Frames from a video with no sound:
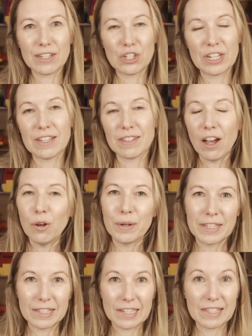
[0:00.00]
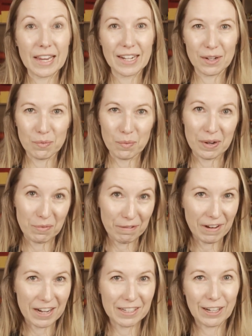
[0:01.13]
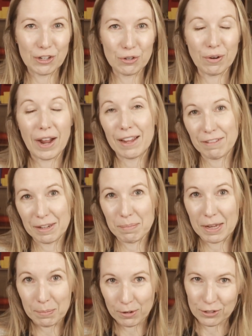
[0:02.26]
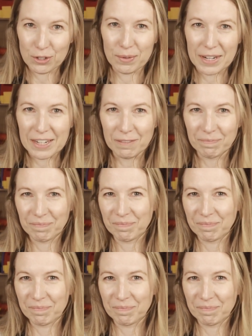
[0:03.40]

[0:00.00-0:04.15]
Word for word: she is always excited when we find a new Ivy and Bean book to read.